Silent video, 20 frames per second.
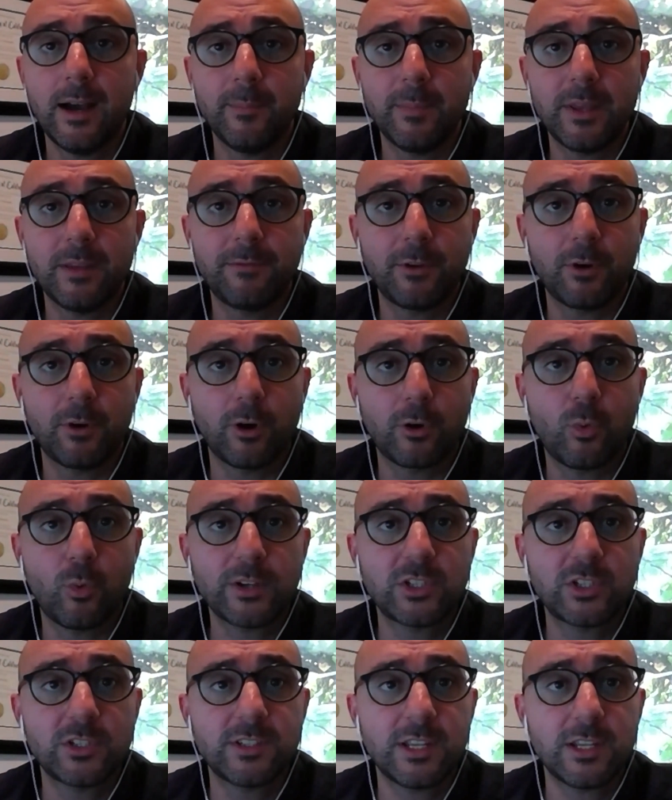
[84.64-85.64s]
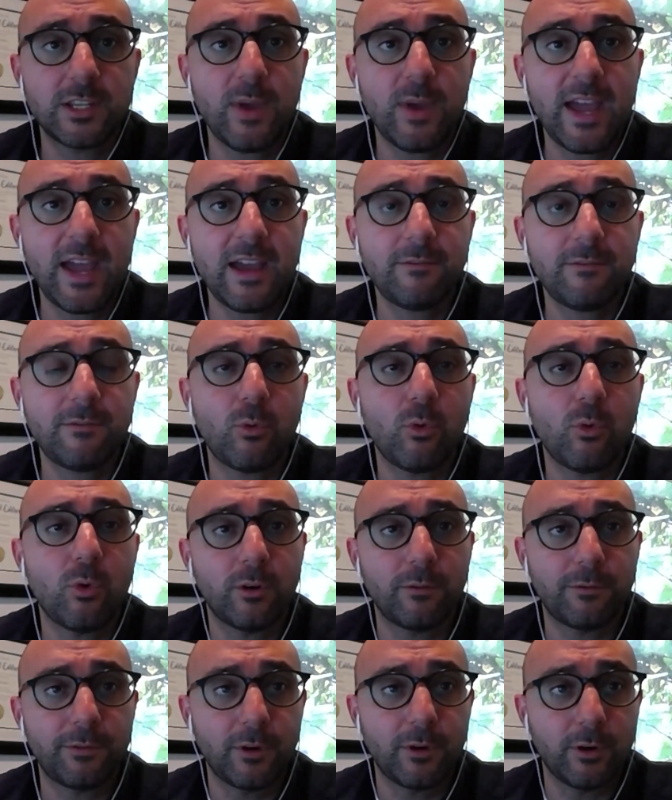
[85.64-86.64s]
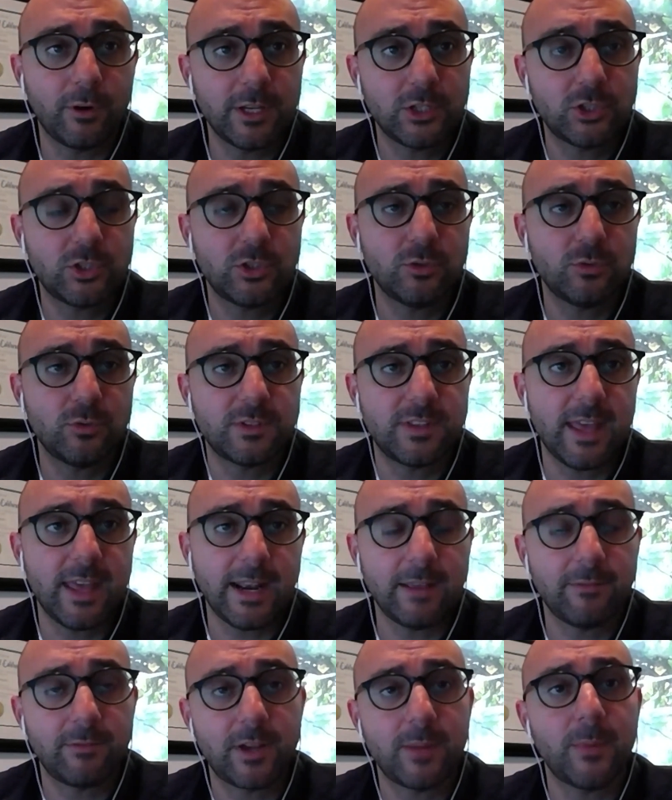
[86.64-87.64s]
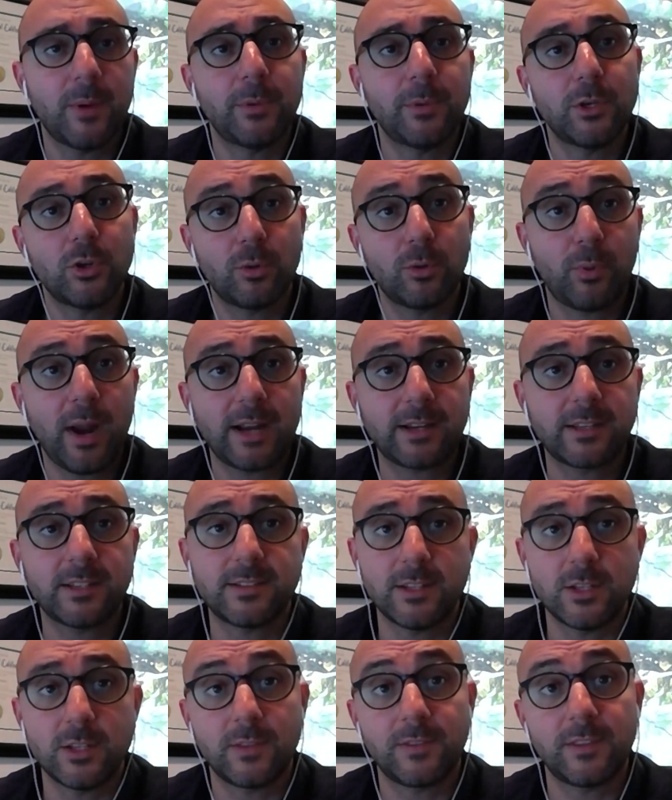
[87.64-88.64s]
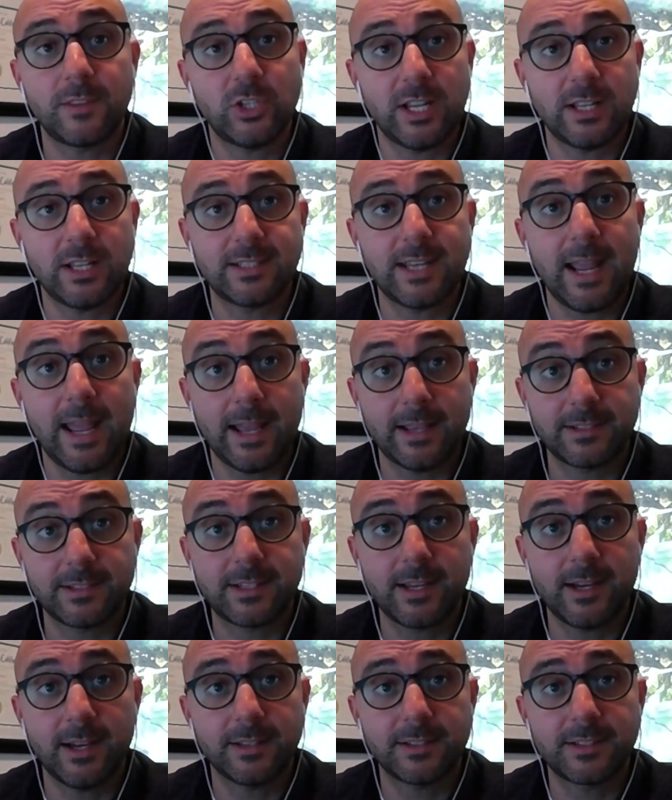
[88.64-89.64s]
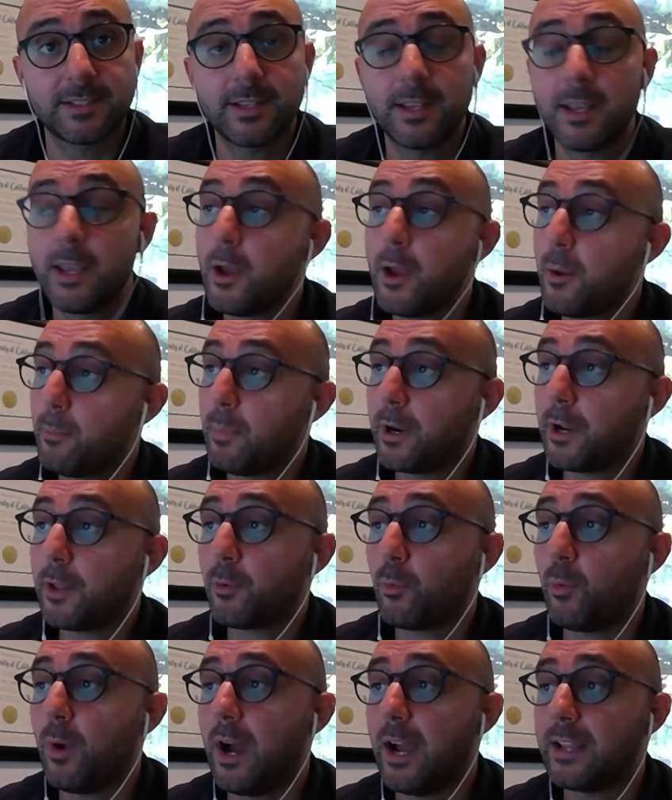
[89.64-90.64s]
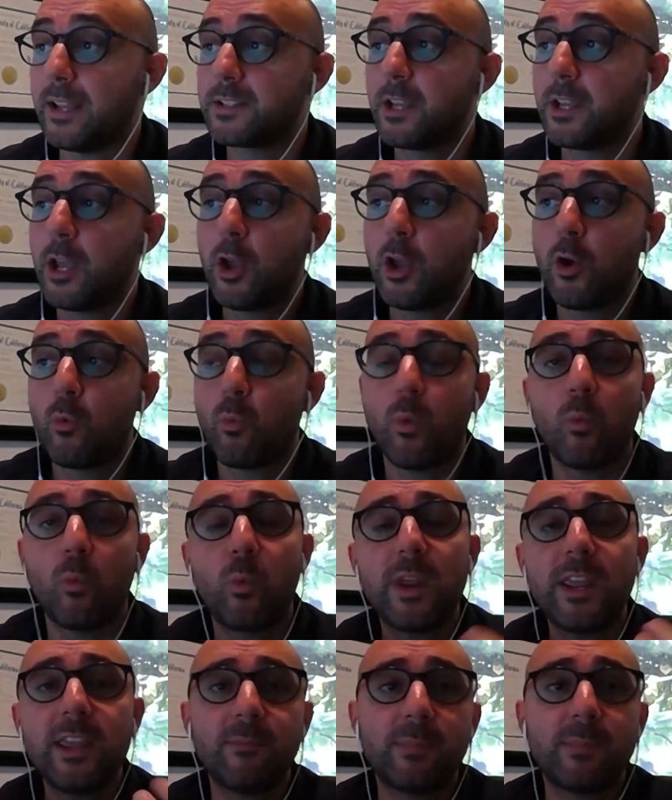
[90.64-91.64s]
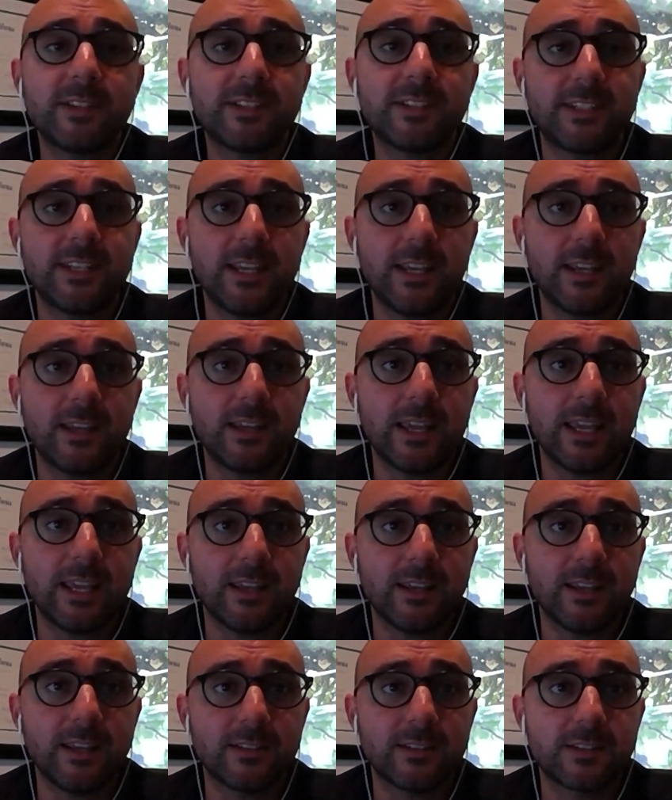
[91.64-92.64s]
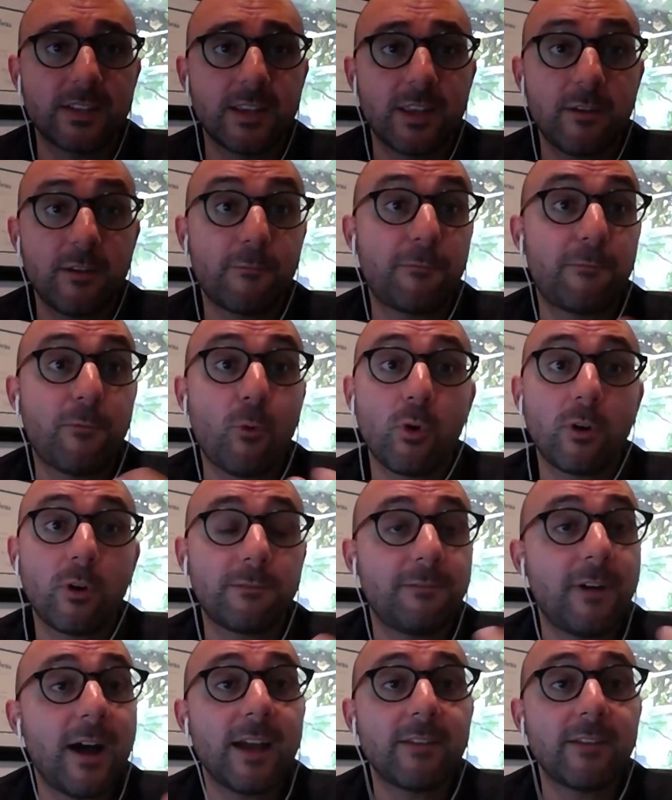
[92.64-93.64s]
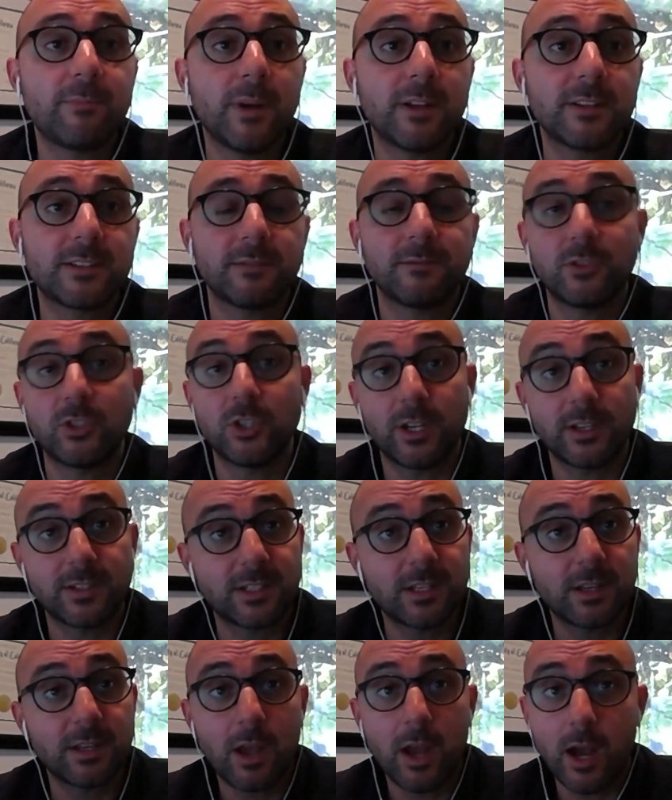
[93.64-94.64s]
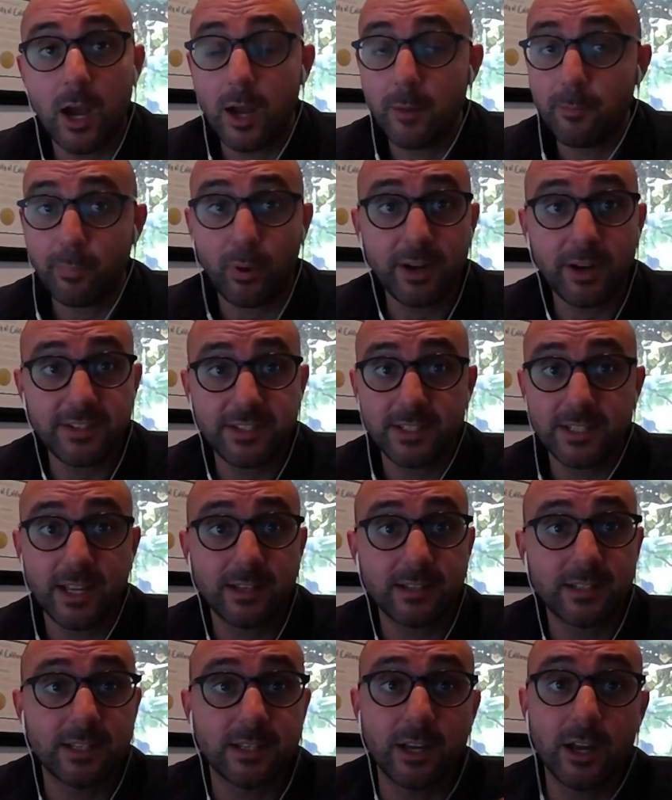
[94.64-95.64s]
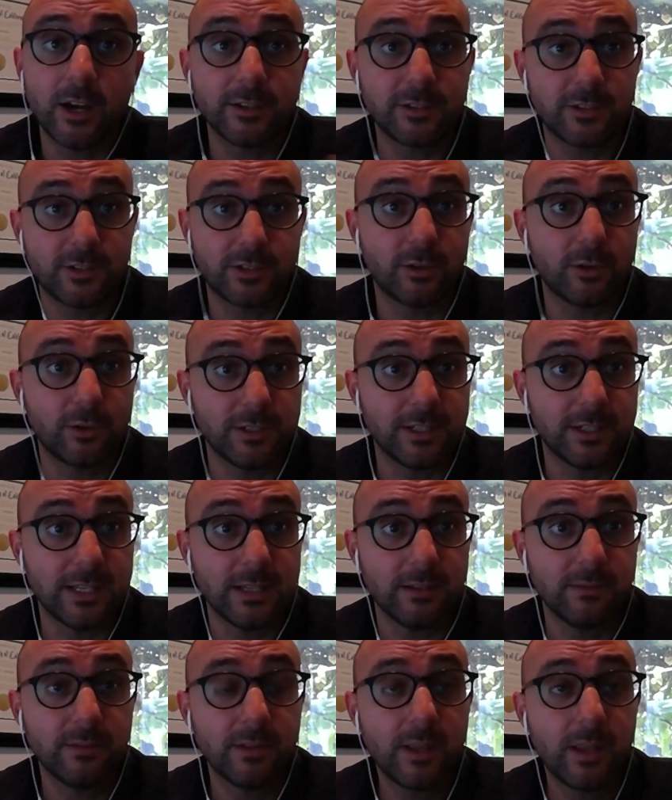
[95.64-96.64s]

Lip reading: if there are questions that you have, or if there are issues that have come up in your practice, that you get the chance to ask us. But otherwise, what we have been seeing is 4 or 5 months of just unprecedented uncertainty.